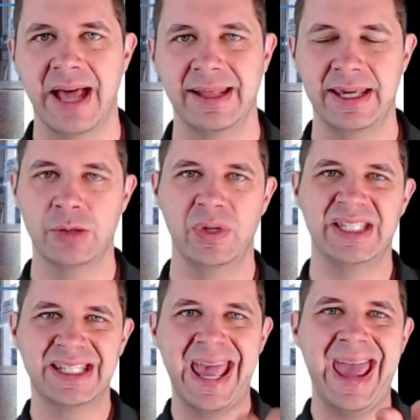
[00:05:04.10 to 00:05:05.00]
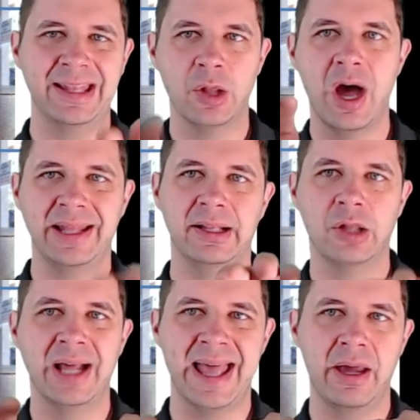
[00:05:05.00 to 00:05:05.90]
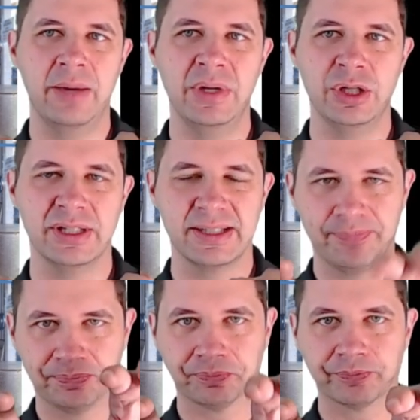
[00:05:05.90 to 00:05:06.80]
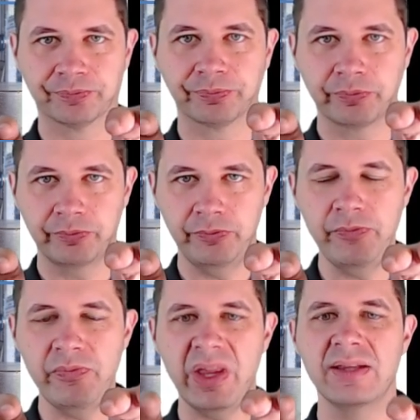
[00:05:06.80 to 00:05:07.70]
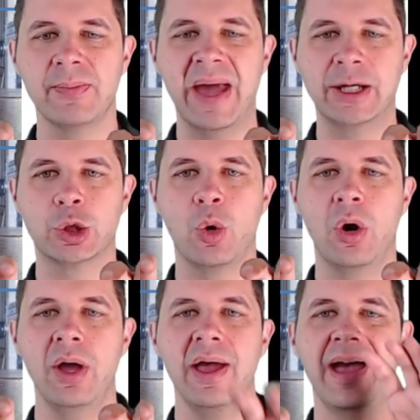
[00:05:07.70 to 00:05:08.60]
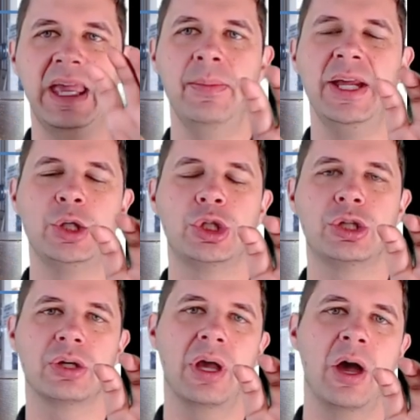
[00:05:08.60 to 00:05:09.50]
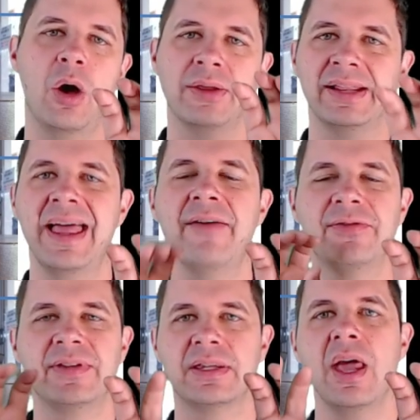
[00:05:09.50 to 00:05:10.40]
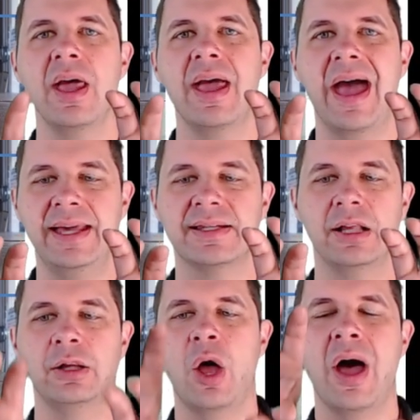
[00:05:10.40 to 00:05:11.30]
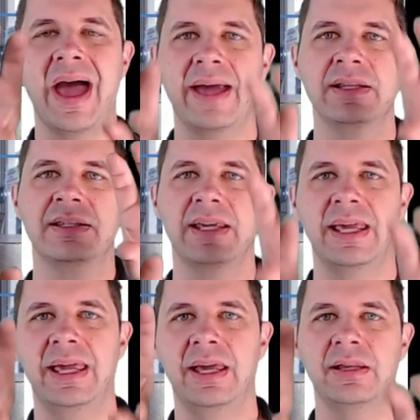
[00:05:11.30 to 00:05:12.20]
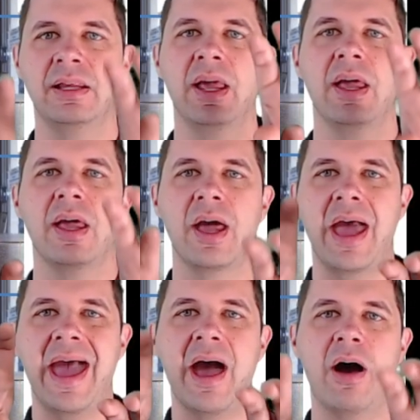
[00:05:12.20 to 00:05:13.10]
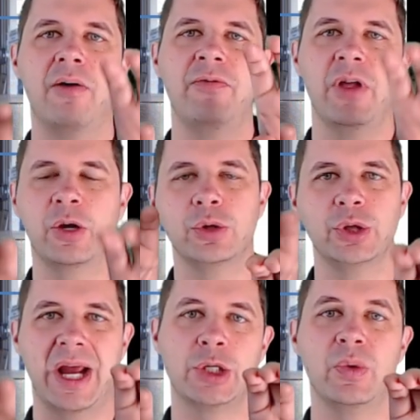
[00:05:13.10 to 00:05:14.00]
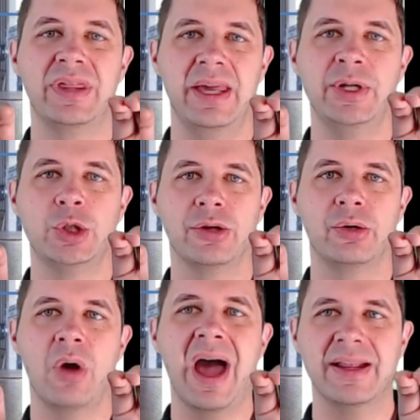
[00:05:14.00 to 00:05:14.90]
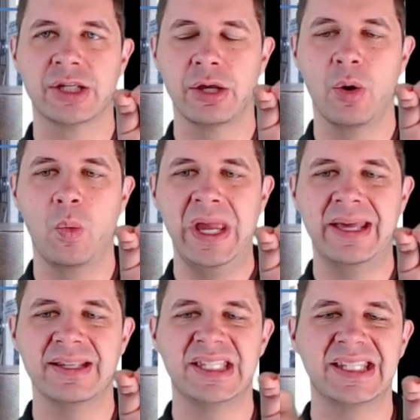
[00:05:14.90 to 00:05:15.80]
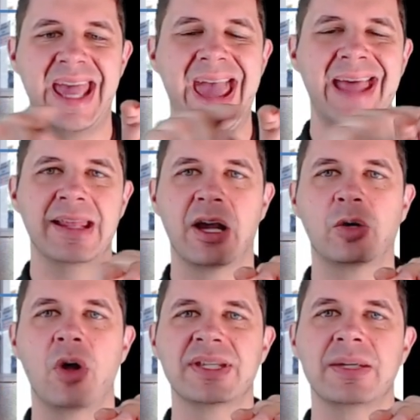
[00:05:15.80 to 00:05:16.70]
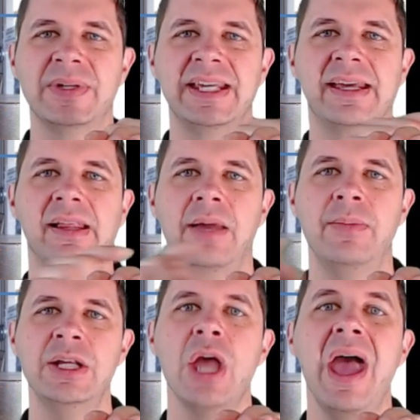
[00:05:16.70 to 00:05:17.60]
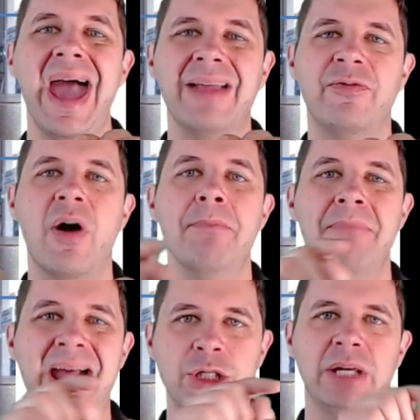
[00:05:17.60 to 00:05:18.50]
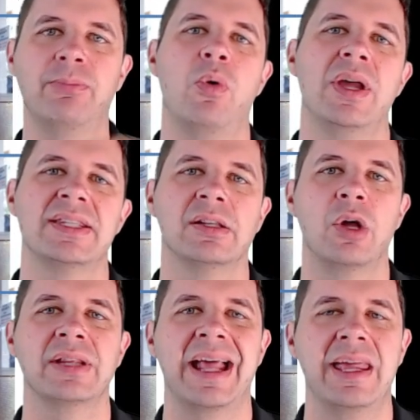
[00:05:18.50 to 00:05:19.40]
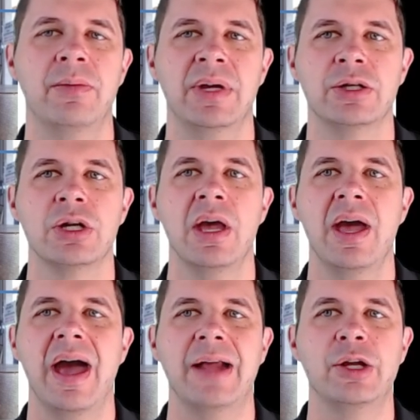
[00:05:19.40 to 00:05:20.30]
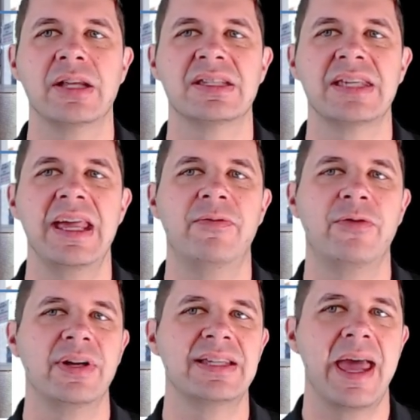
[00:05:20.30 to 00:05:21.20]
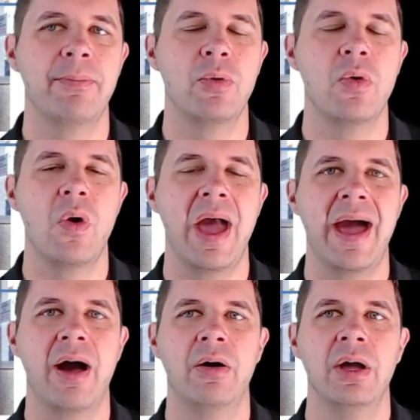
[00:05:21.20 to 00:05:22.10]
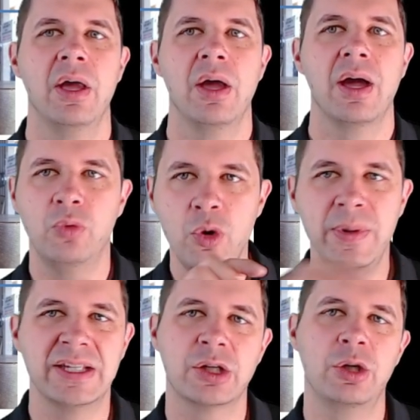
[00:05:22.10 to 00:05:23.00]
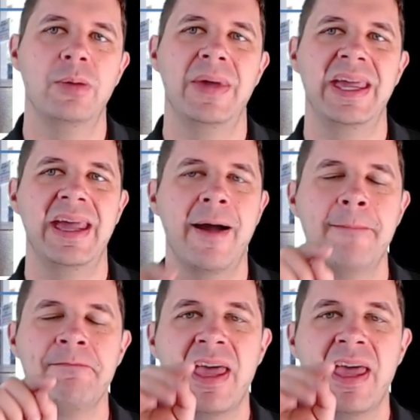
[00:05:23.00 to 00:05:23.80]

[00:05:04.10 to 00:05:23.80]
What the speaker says: done is we Scanline align our images to make sure image on the left is aligned in our vertical direction with the image on the right, so that we can scan across a particular image and find matching points along that image. And you can see, for example, our Rubik's Cube here,